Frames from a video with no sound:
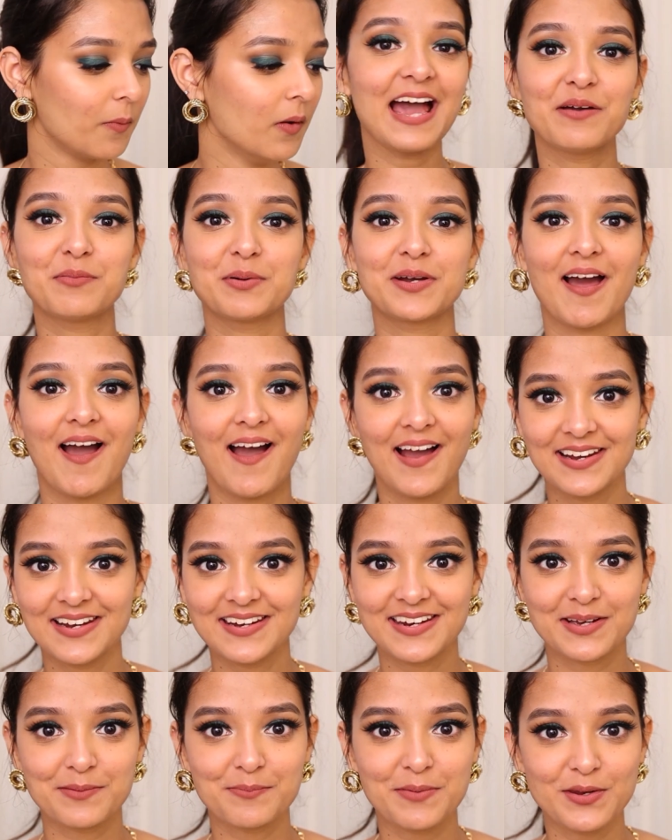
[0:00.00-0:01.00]
I would highly
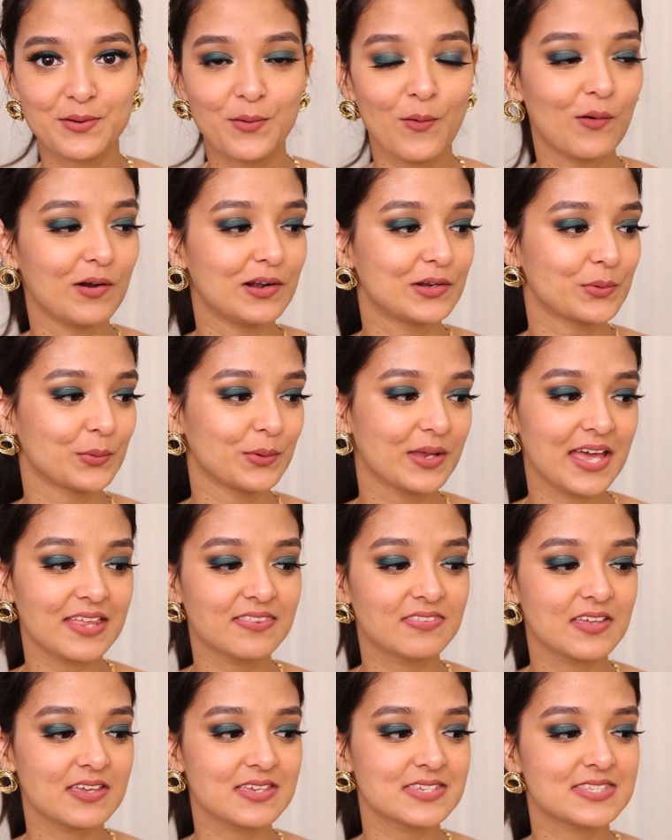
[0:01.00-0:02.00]
recommend you all to get
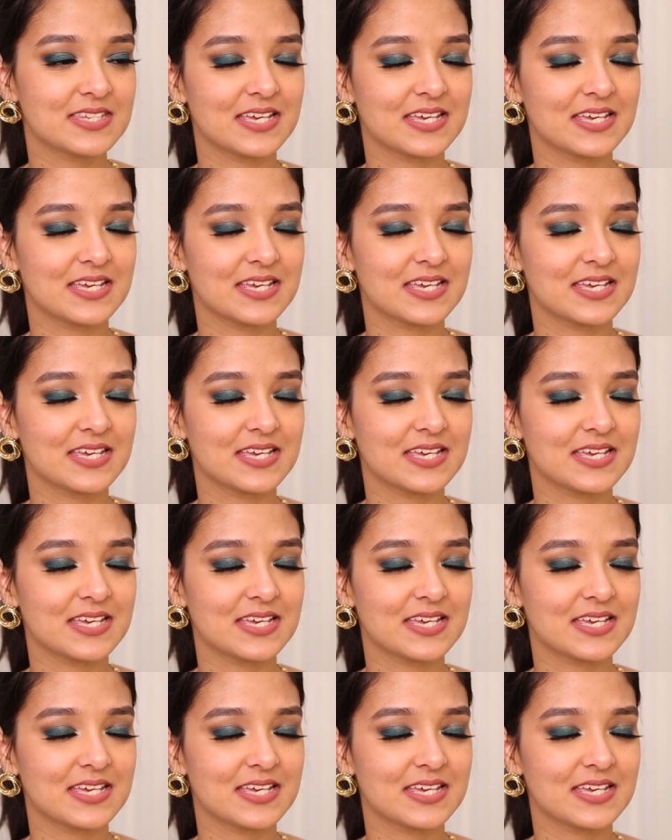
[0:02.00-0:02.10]
this.